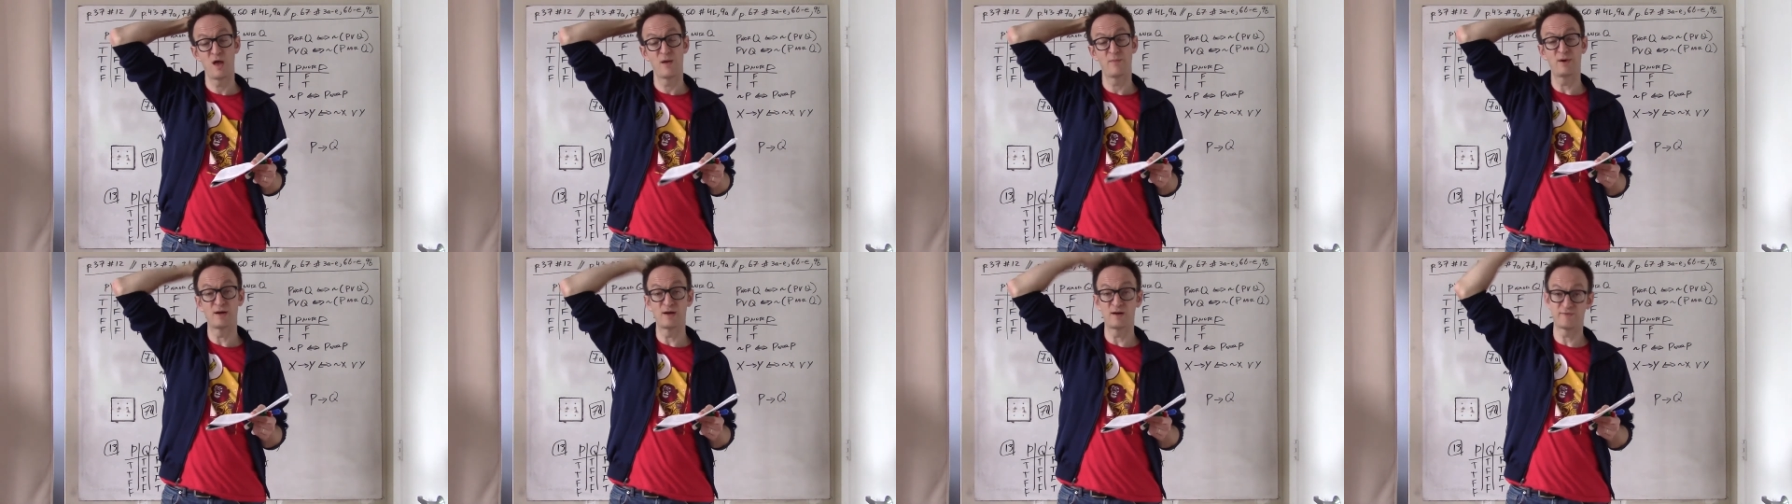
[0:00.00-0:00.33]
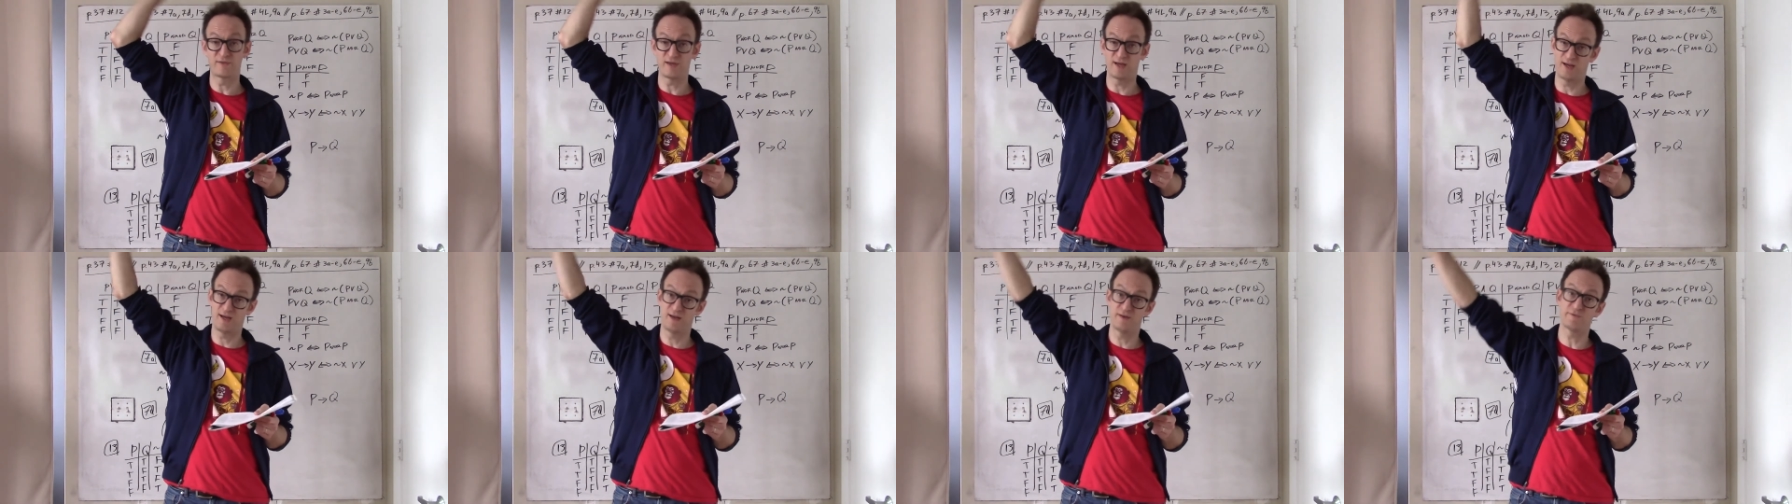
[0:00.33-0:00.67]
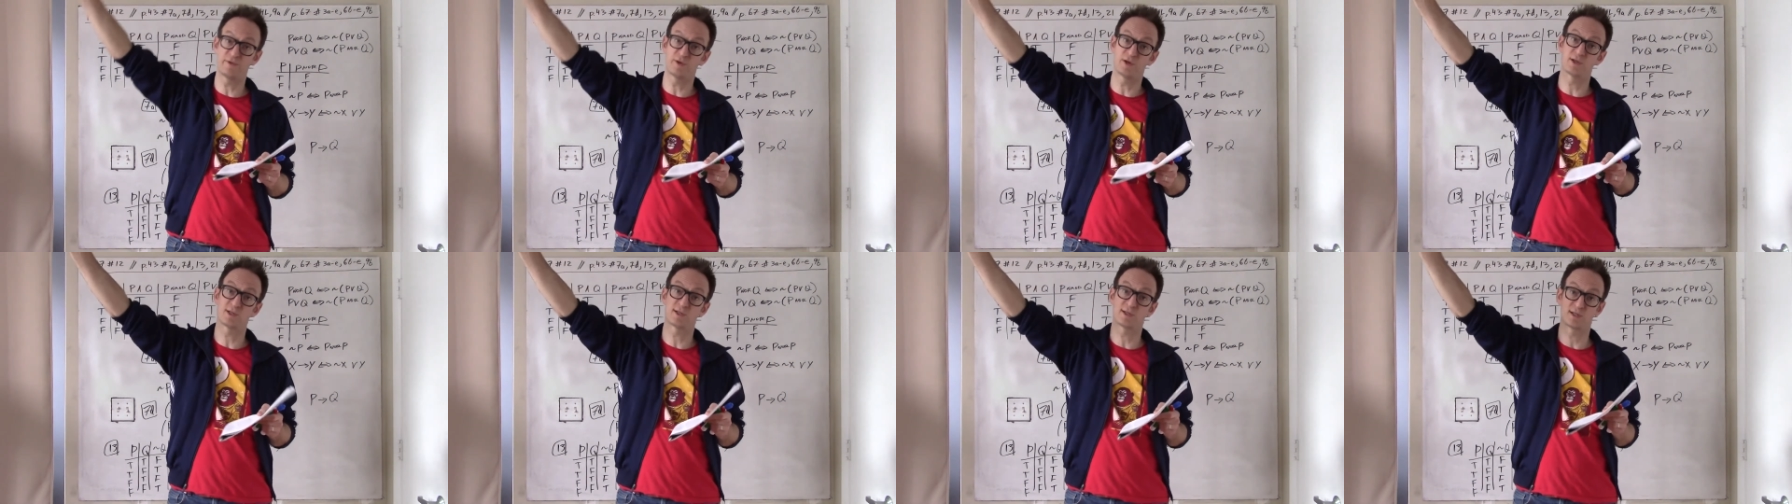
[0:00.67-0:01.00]
But if the
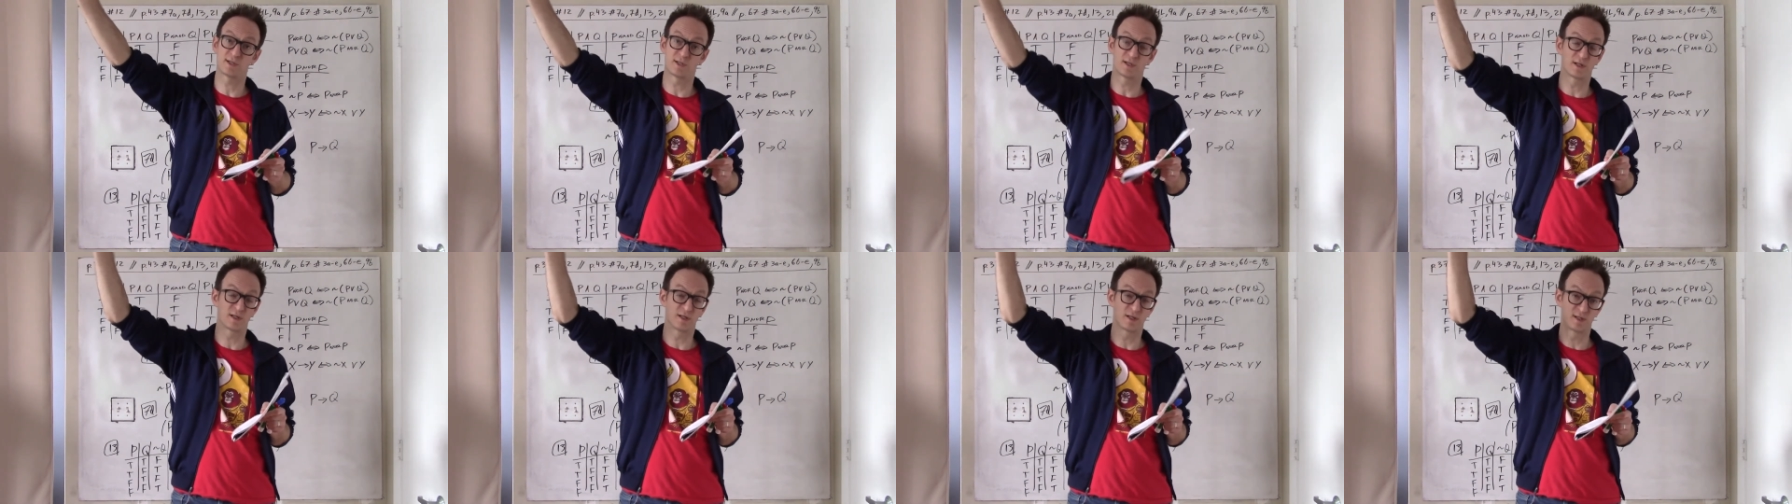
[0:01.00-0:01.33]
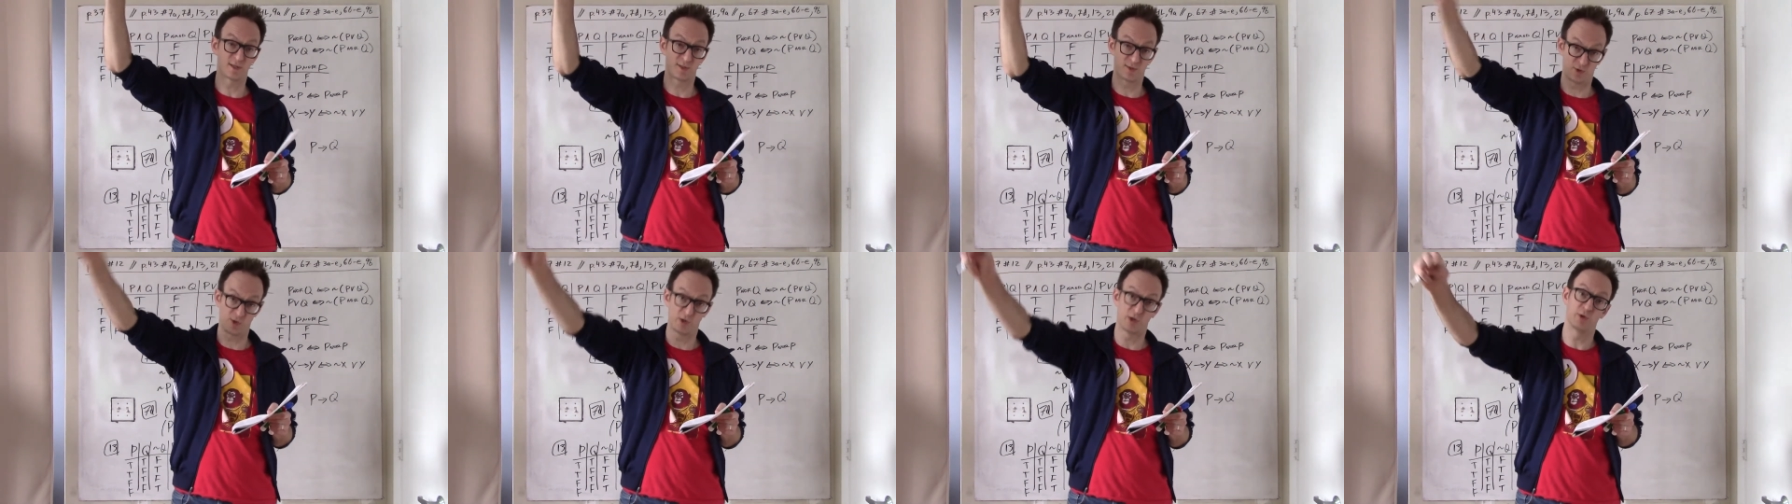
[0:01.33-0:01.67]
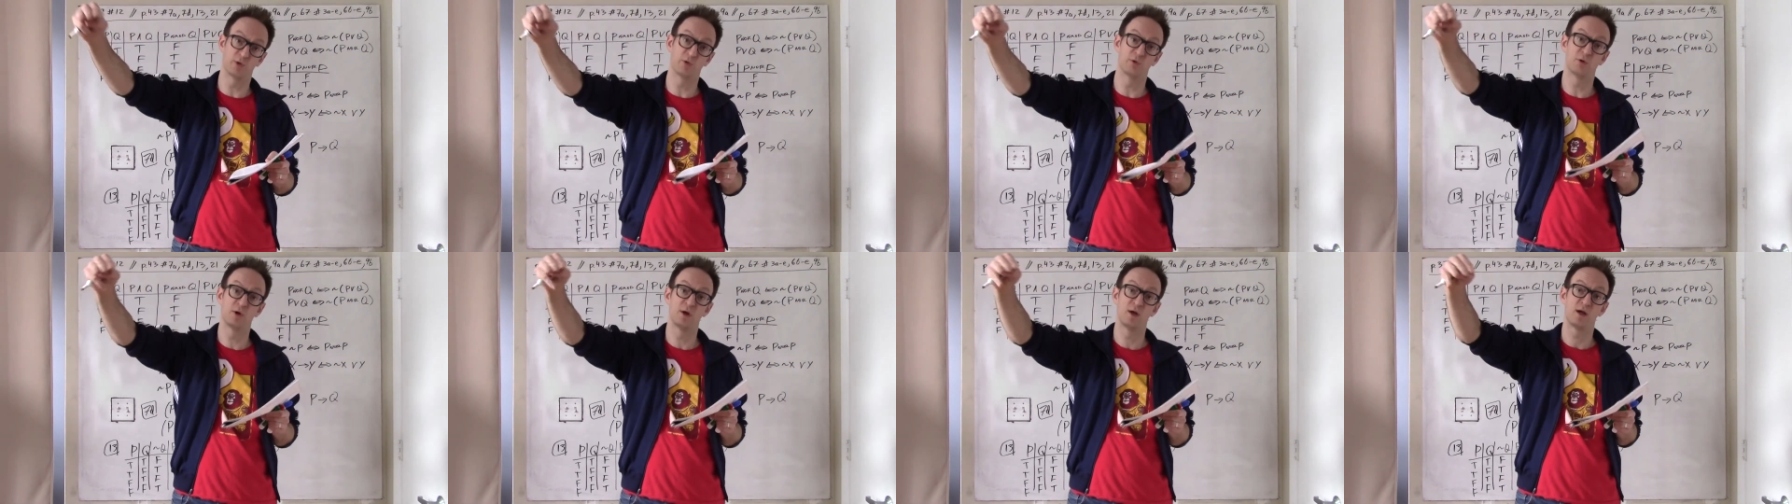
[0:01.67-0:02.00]
inverse is
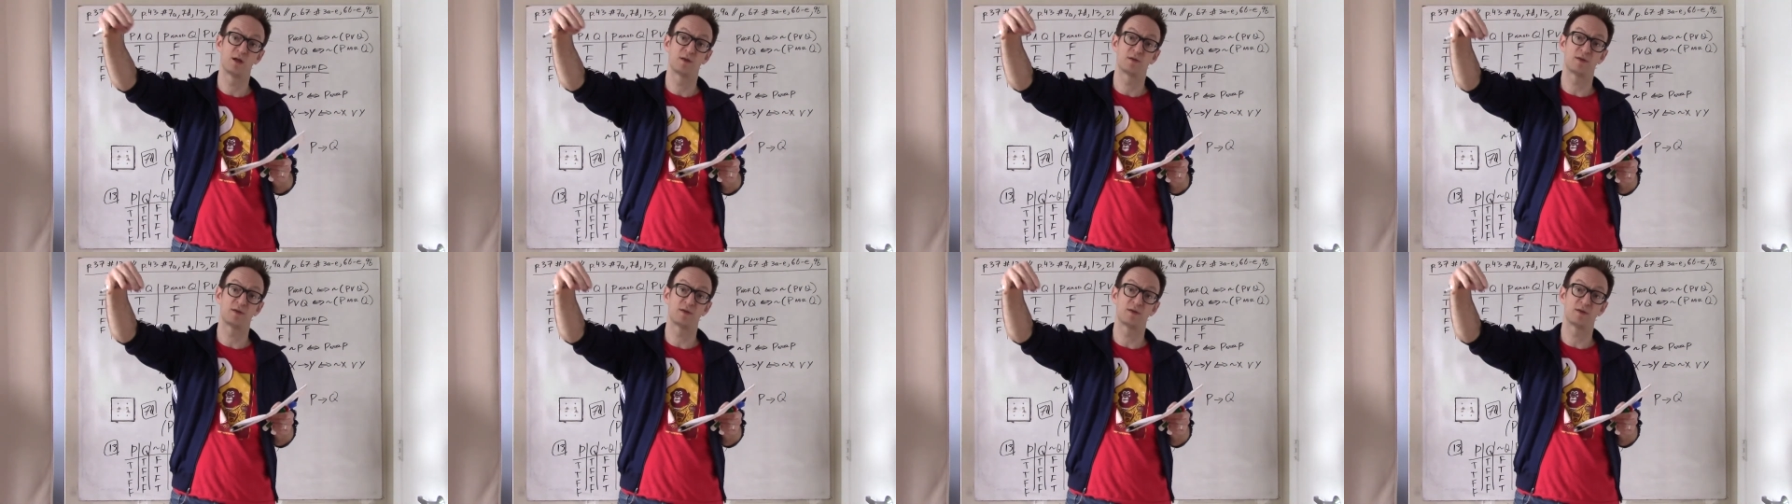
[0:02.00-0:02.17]
true,